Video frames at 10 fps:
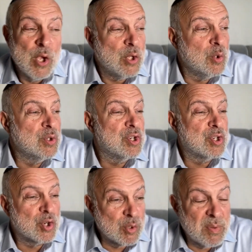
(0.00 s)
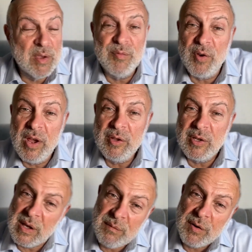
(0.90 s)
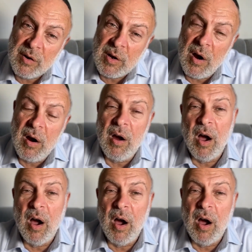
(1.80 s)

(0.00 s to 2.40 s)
You should be afraid to leave your car